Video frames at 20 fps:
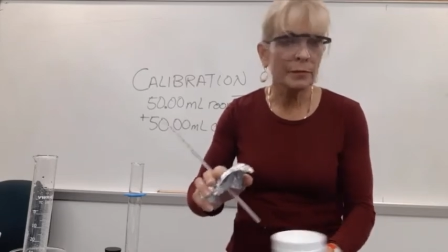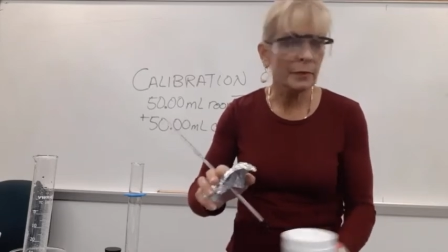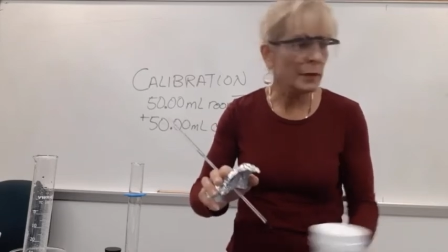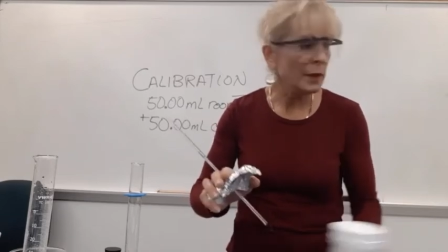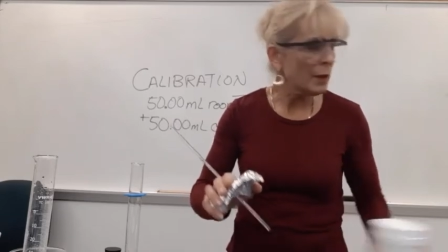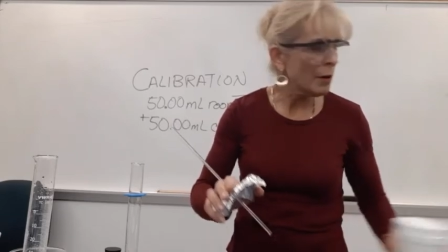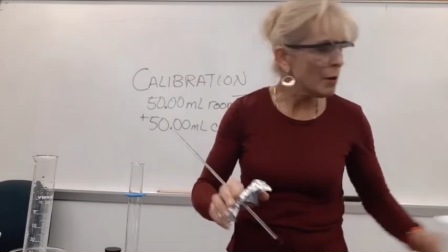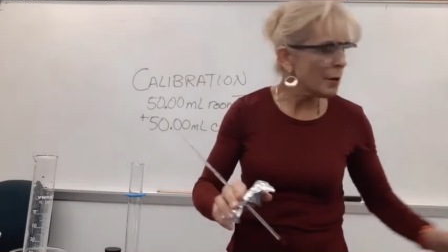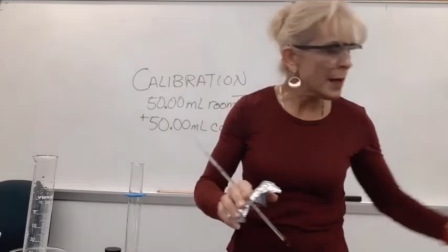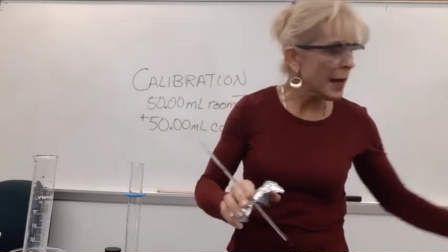
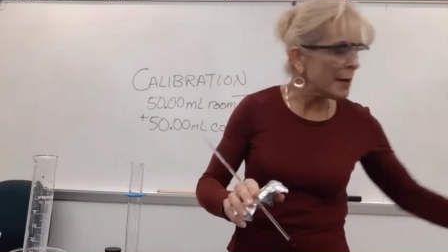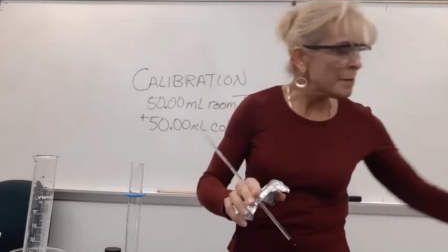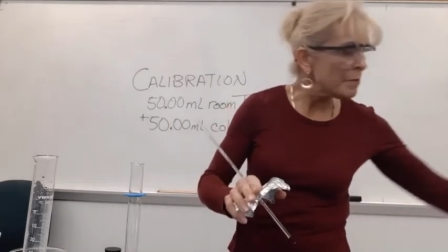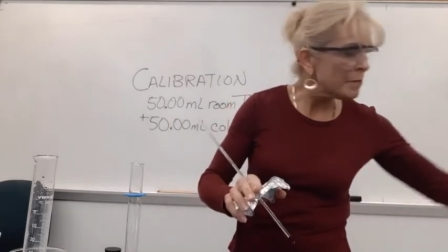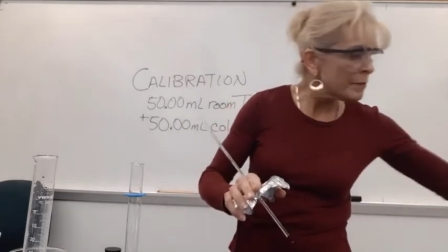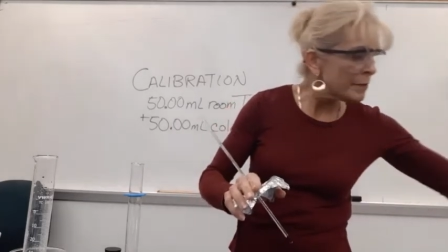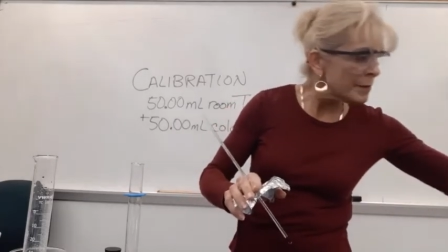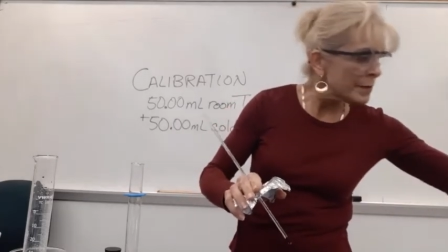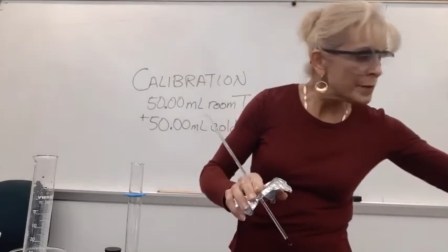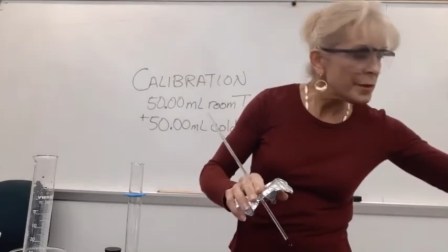Okay,
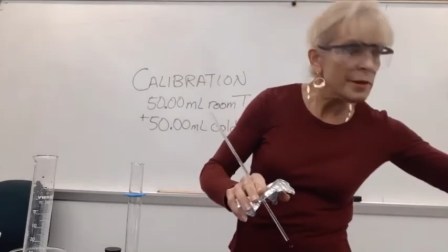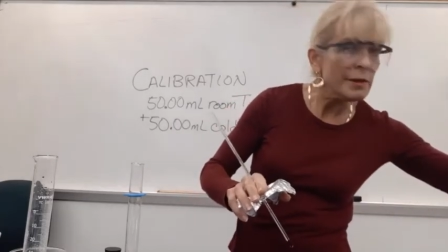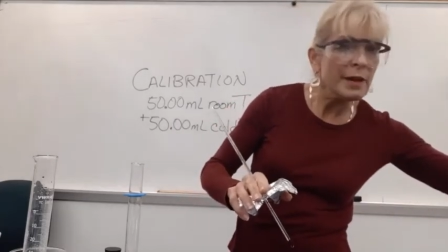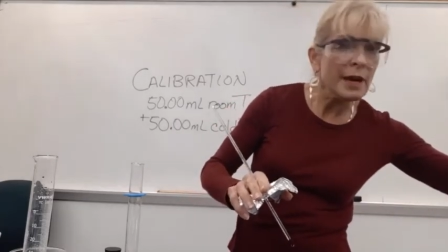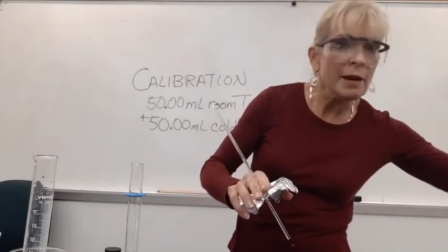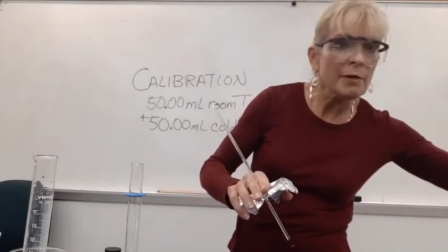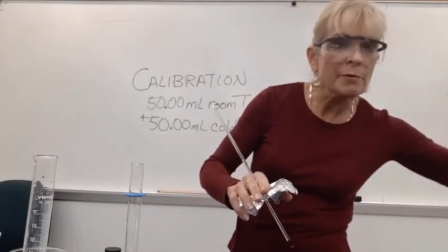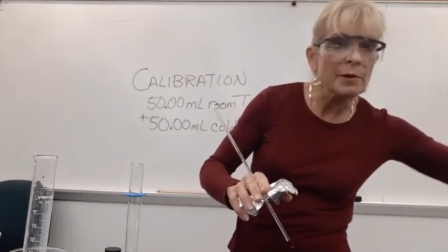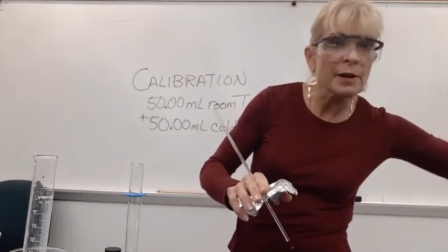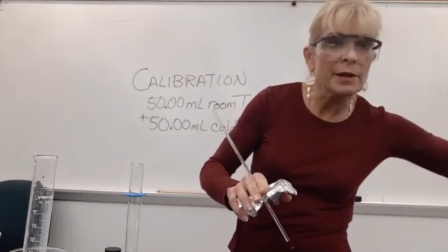so that
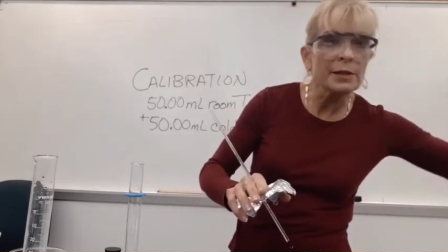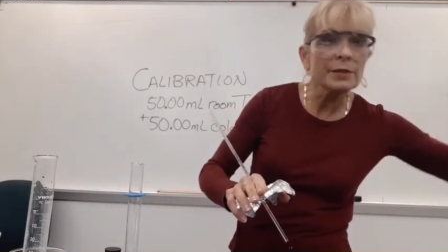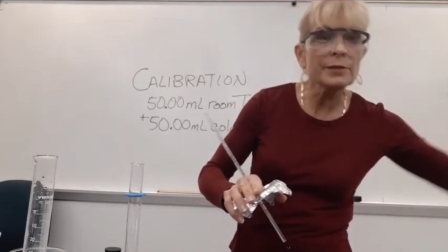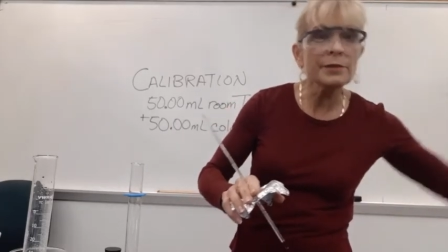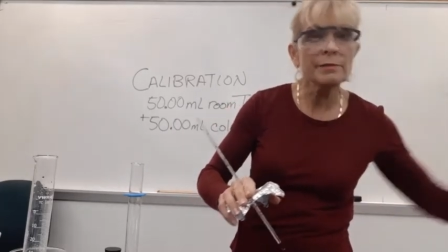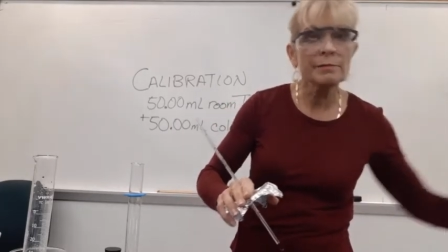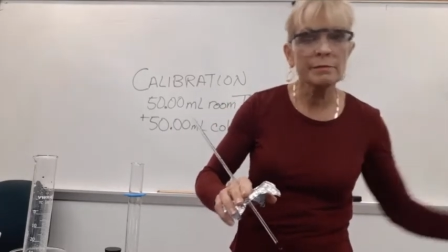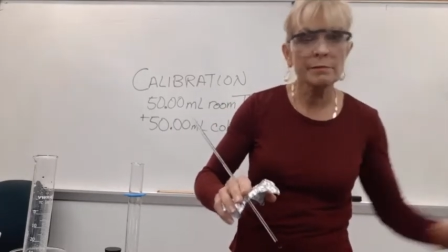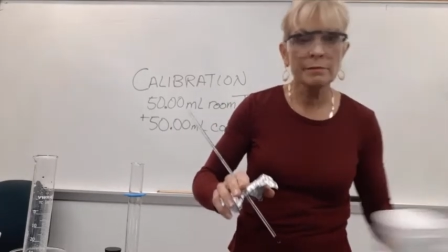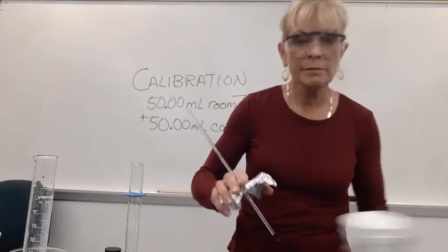was
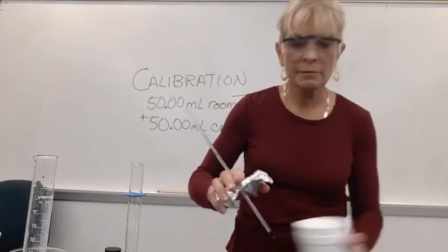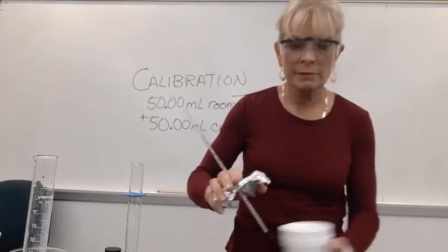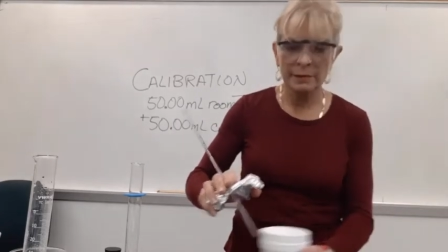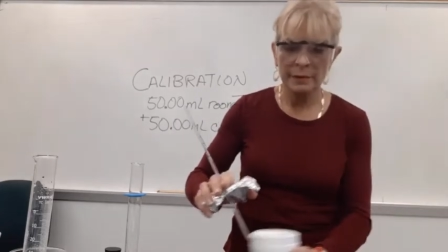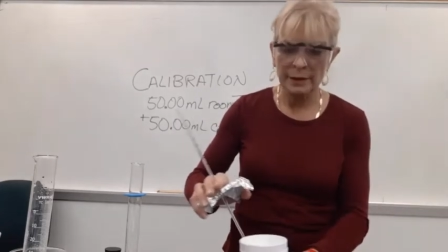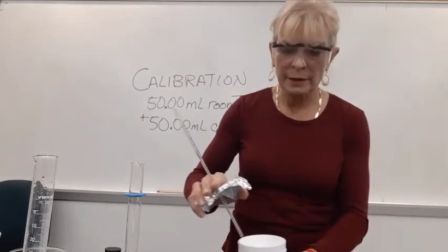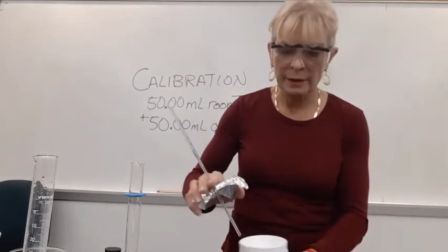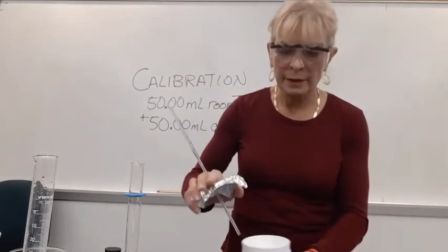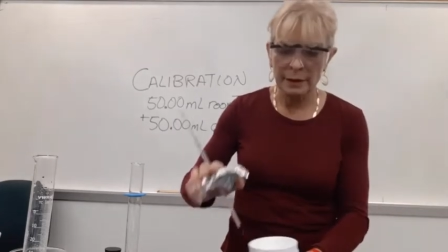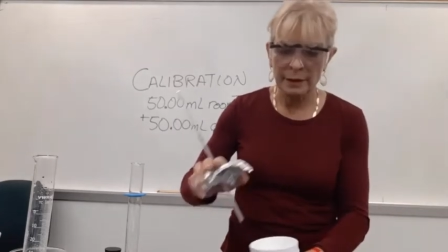
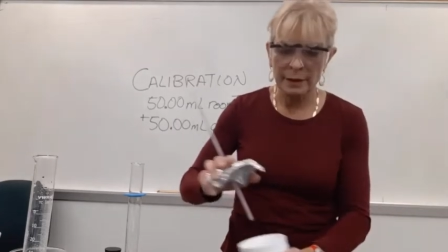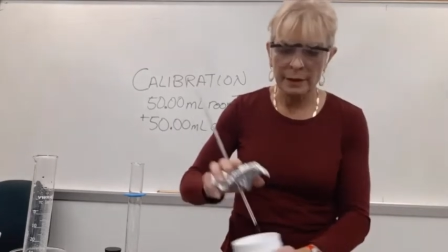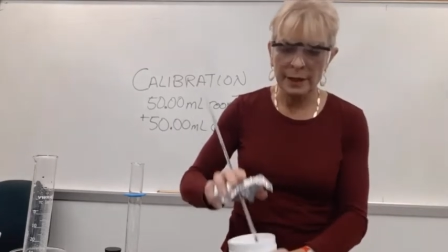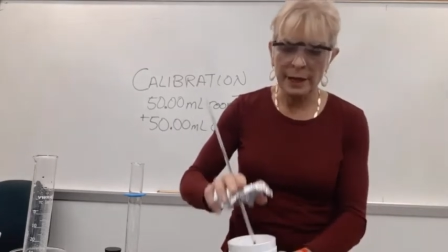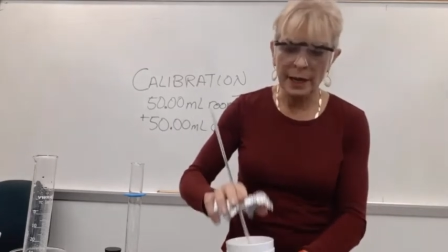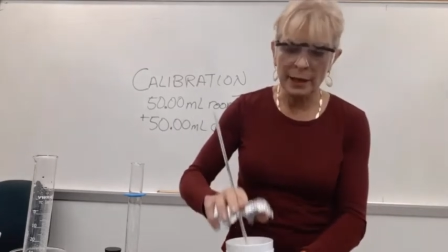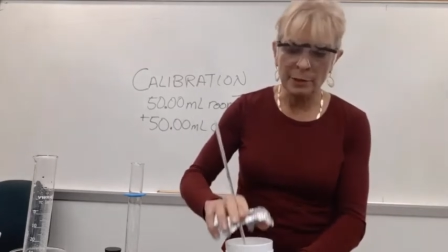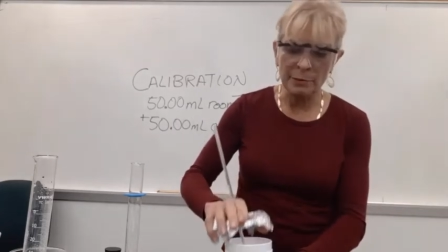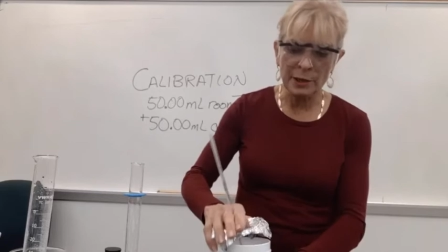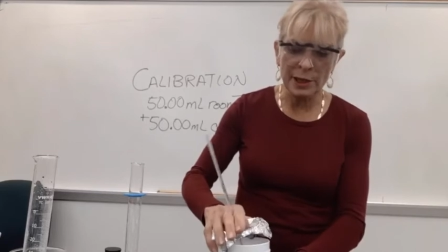
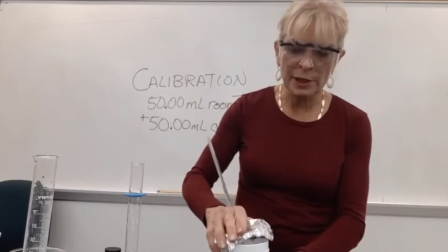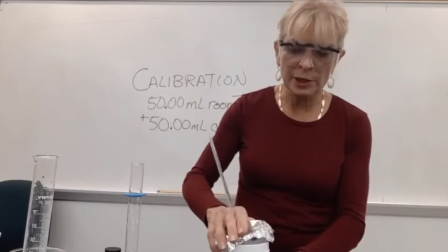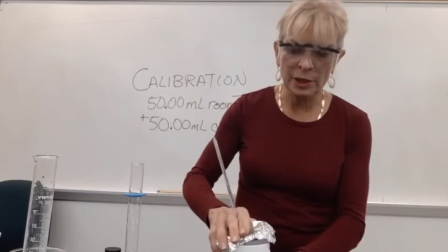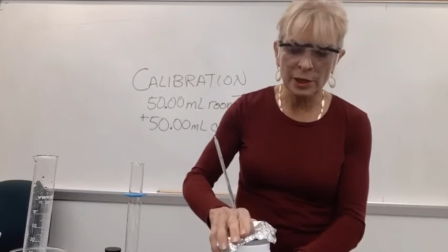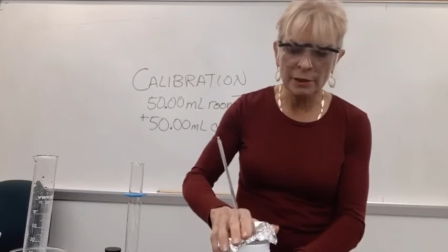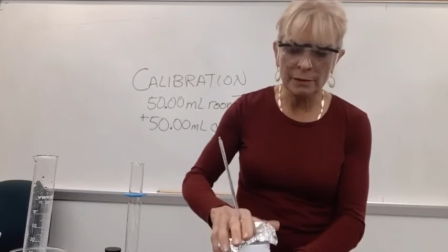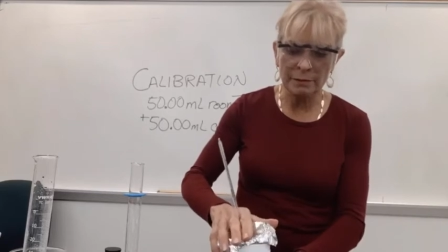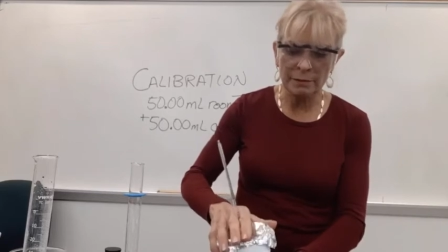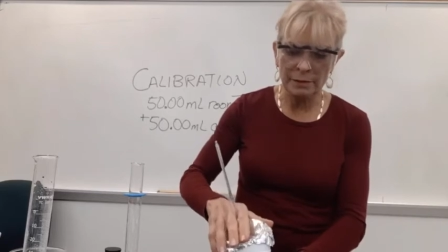calibration,